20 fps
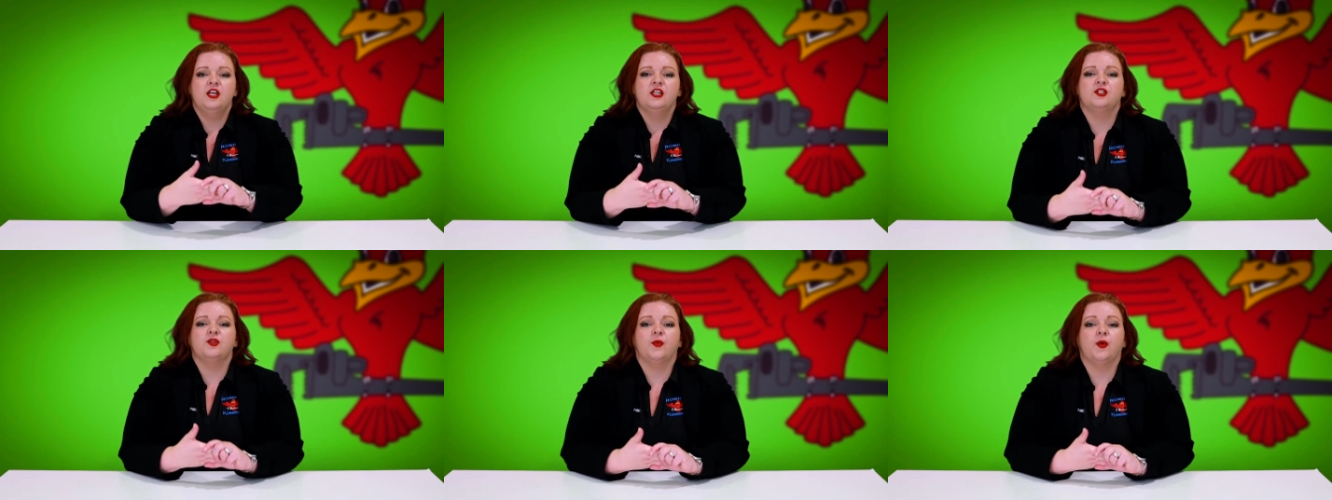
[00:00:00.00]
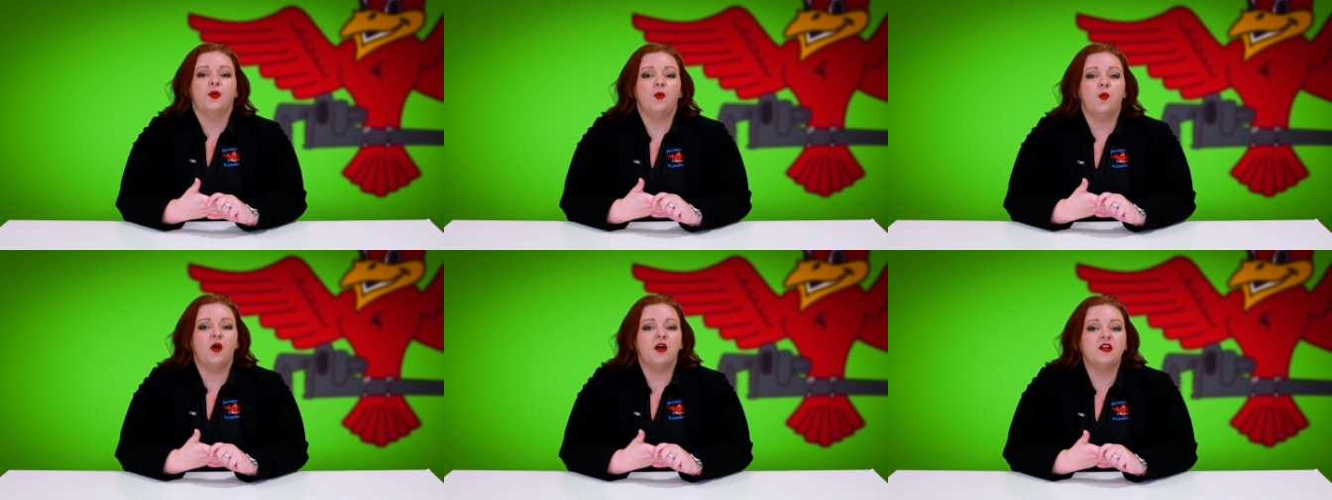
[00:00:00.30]
so
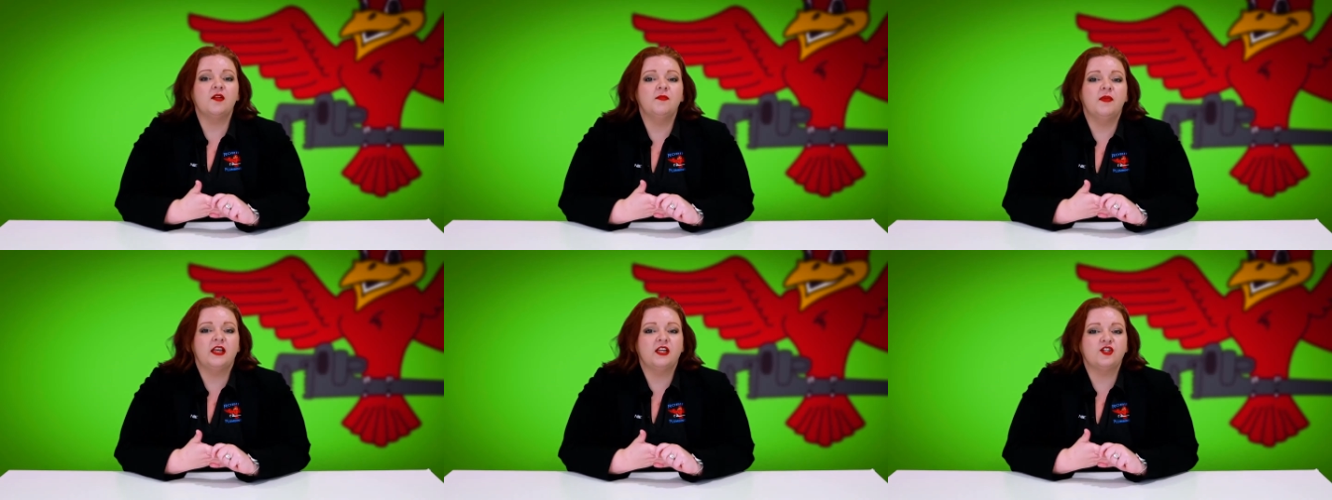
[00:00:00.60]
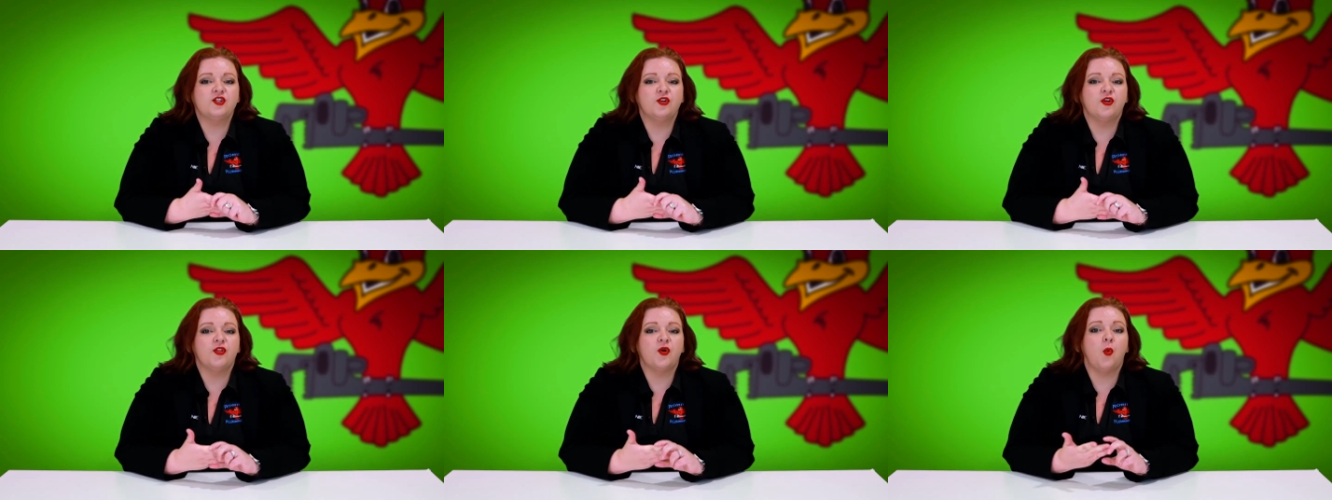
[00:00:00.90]
we wanna
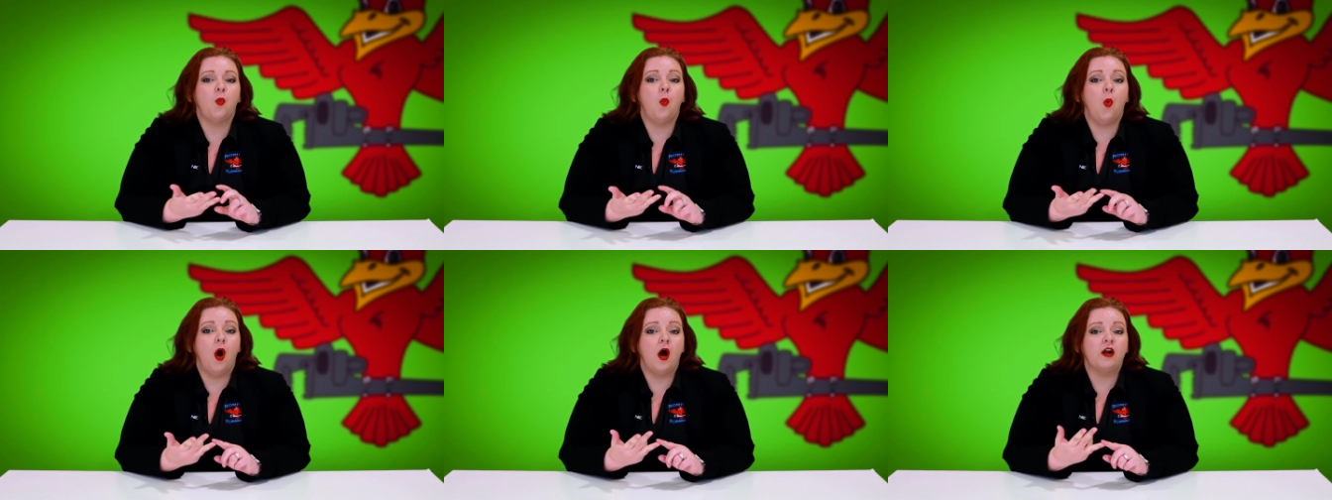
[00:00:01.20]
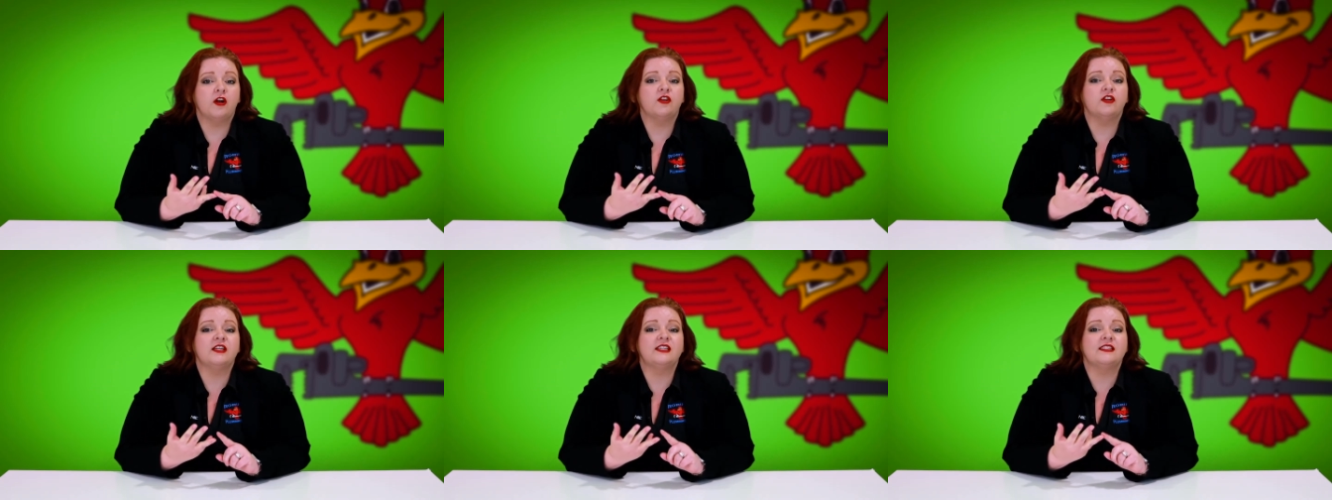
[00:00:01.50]
make sure the
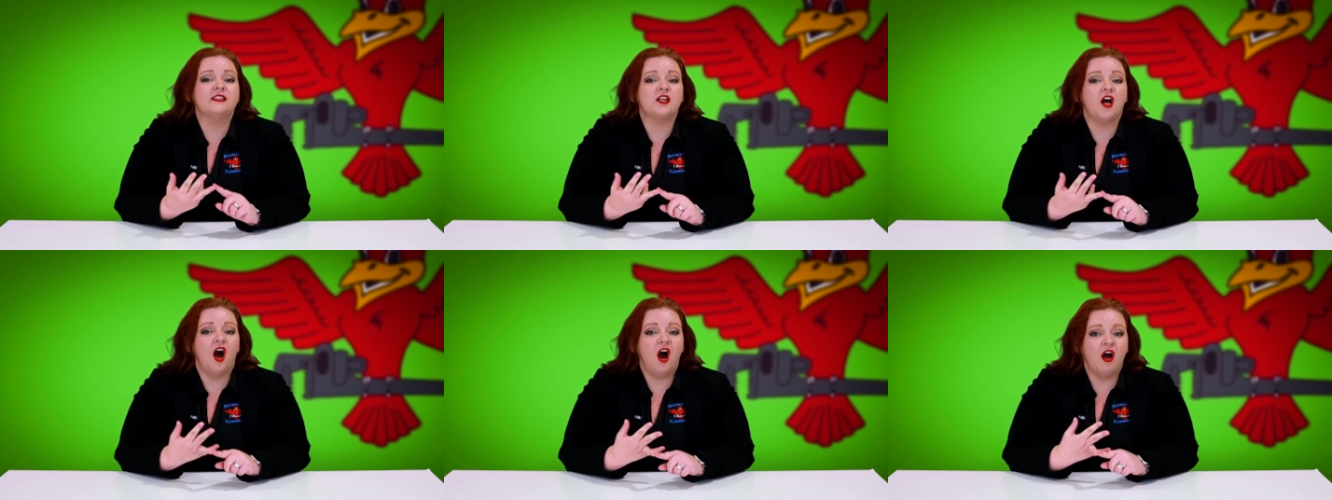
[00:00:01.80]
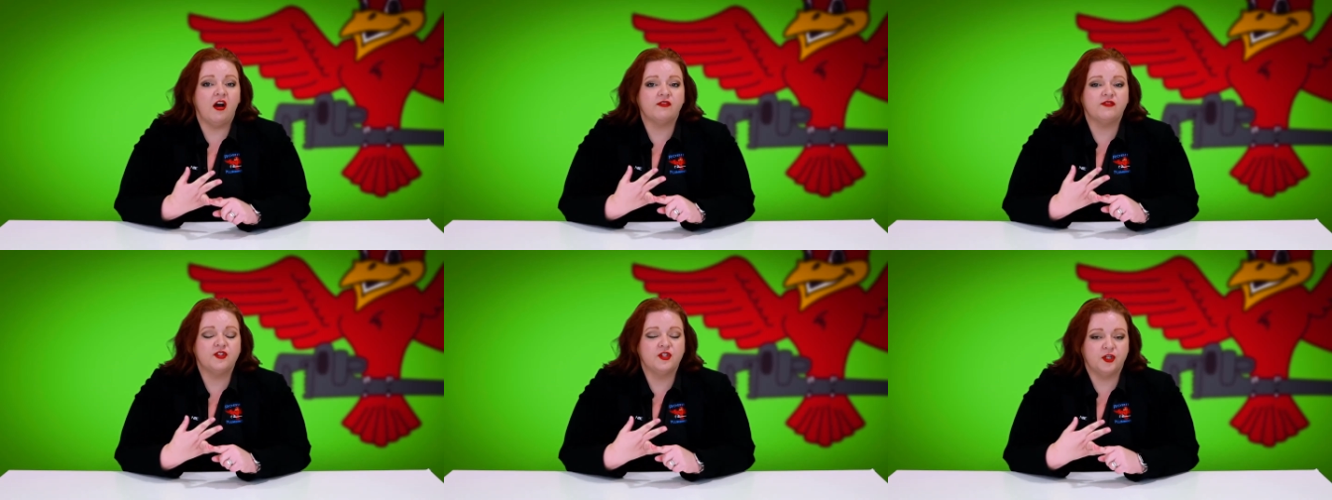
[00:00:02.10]
water is
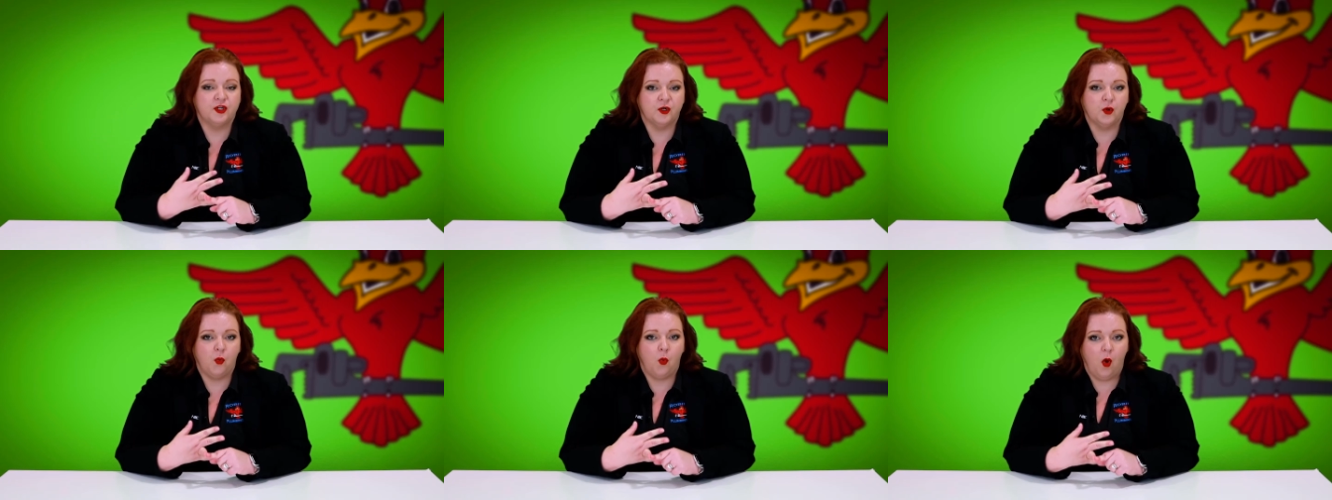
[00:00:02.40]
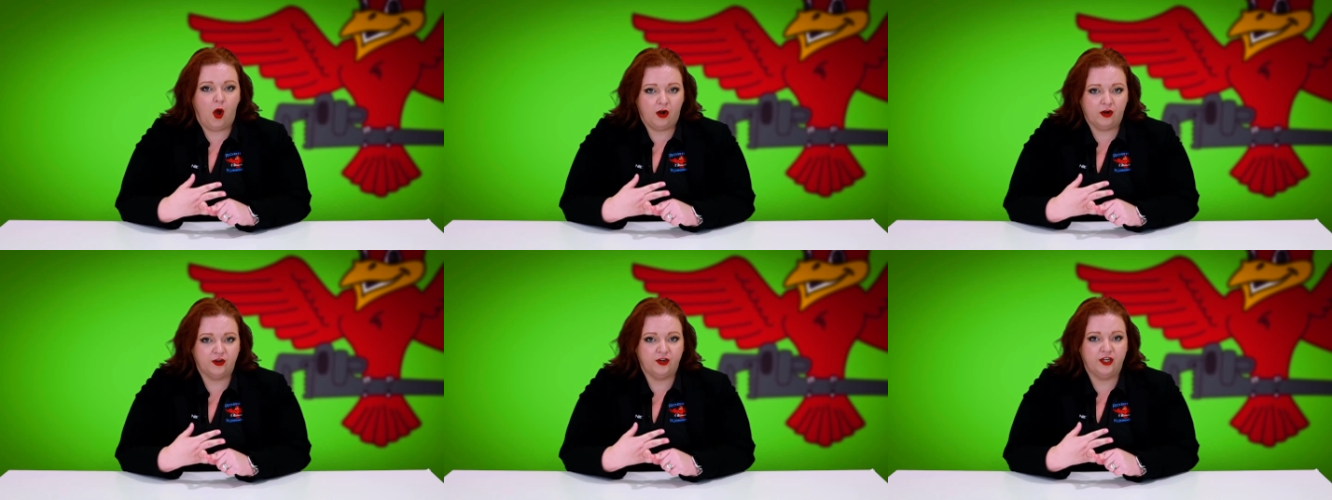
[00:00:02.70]
off to your
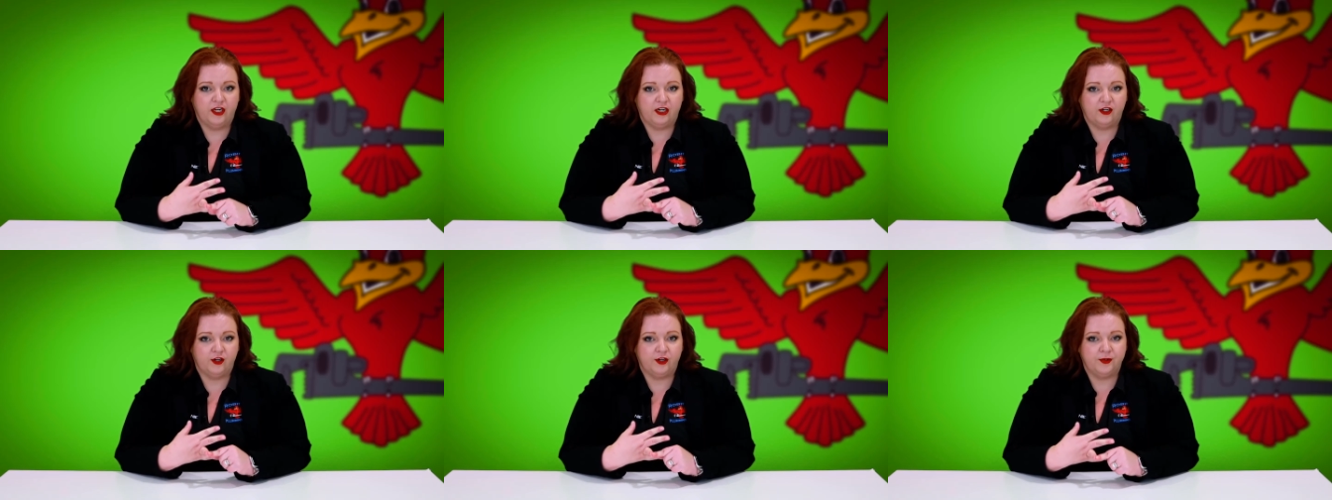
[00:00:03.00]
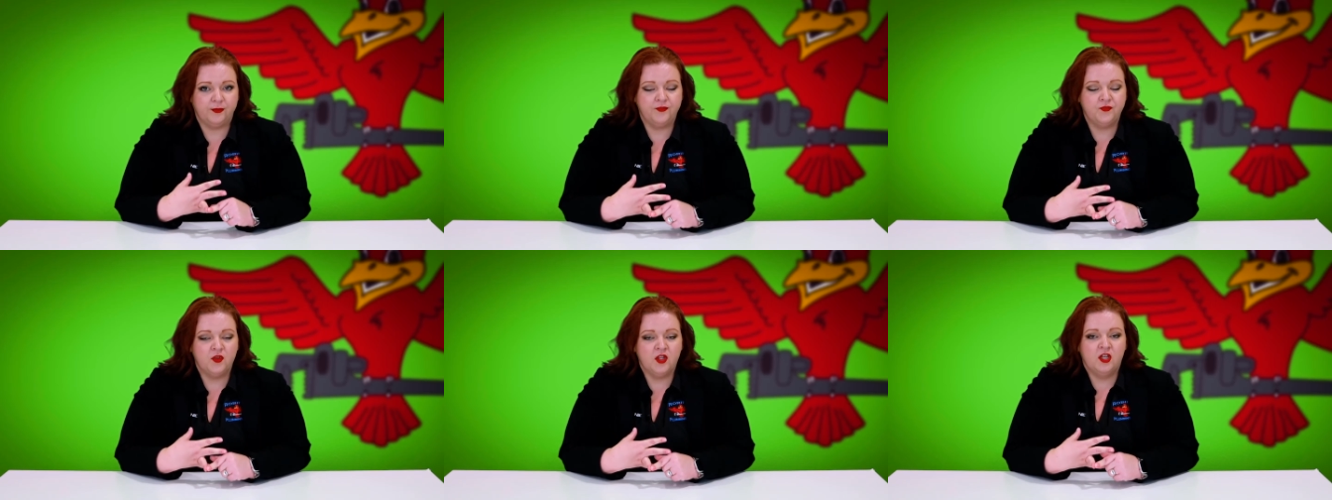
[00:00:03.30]
water heater.